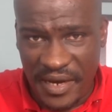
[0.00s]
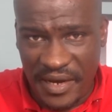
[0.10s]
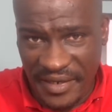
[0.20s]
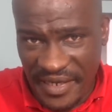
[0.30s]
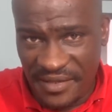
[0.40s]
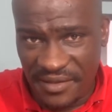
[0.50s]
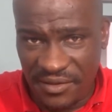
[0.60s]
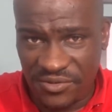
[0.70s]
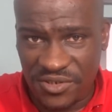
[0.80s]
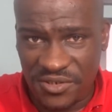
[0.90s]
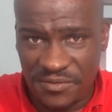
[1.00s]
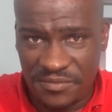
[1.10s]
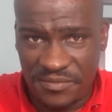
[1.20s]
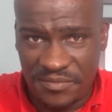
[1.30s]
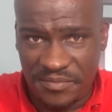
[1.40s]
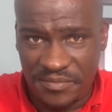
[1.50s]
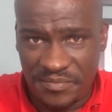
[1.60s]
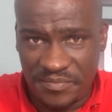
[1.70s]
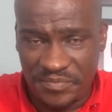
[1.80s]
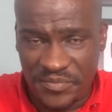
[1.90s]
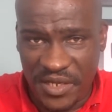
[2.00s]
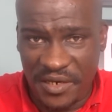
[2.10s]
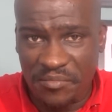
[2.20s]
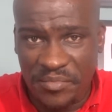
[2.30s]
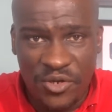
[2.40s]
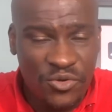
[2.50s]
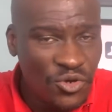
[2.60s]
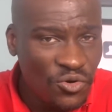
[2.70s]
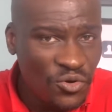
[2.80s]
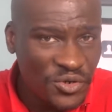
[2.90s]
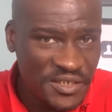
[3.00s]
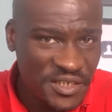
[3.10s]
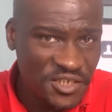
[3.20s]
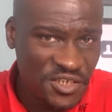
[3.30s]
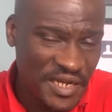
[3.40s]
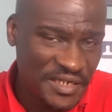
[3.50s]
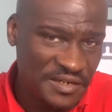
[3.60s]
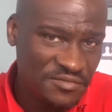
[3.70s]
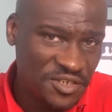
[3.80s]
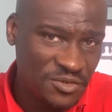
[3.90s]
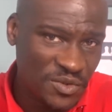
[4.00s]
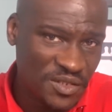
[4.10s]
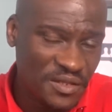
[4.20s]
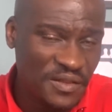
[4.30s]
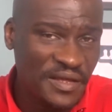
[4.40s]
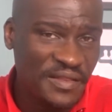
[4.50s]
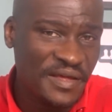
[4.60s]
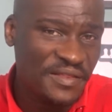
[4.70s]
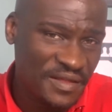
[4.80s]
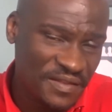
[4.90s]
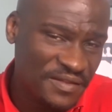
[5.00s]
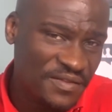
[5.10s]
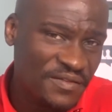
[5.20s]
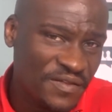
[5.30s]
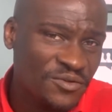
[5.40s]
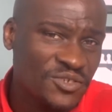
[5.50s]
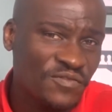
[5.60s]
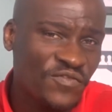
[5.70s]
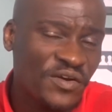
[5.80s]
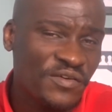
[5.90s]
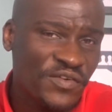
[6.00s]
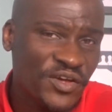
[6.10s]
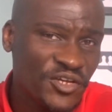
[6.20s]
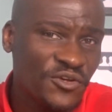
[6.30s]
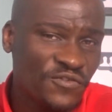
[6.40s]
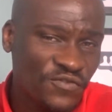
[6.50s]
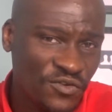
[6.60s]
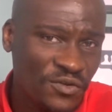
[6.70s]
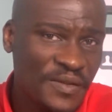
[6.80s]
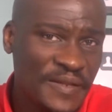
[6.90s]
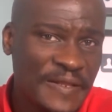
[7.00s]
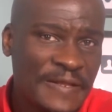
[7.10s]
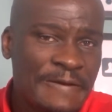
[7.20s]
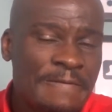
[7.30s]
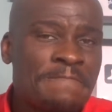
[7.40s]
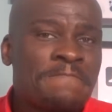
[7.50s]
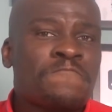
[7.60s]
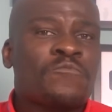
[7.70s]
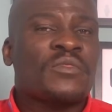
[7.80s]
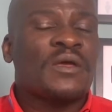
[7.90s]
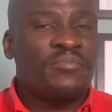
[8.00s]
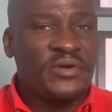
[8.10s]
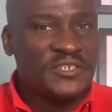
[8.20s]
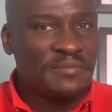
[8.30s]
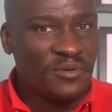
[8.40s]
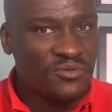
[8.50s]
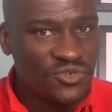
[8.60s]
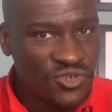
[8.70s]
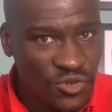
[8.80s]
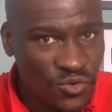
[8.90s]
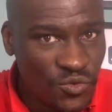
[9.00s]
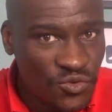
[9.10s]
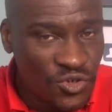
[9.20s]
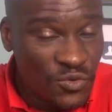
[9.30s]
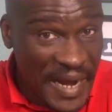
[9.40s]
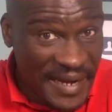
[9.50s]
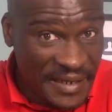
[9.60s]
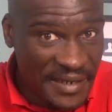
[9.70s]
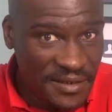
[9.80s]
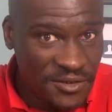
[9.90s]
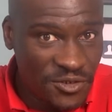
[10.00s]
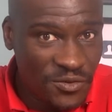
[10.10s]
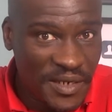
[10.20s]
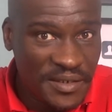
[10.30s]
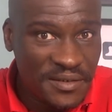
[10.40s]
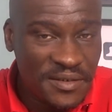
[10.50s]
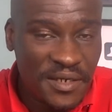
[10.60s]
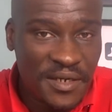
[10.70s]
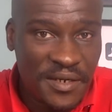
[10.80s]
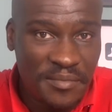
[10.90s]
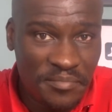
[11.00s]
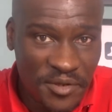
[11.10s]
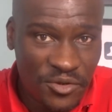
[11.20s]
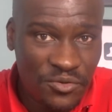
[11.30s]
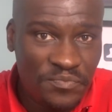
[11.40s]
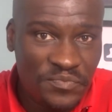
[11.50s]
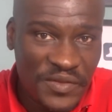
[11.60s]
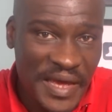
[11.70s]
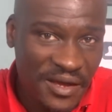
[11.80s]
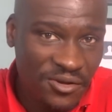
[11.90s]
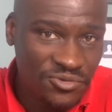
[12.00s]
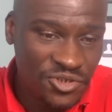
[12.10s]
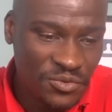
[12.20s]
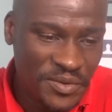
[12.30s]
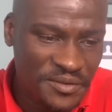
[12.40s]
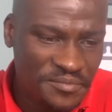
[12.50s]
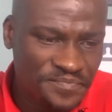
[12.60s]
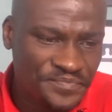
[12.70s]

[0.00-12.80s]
an ethos, and imbue your organisation and activities with it. Those are very, very useful principles to adhere to and imbue that culture with.